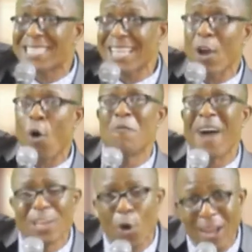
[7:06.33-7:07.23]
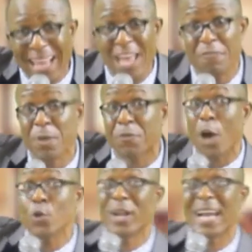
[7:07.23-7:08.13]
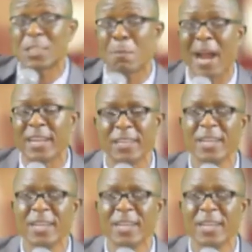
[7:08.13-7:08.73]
say over your life before you get married,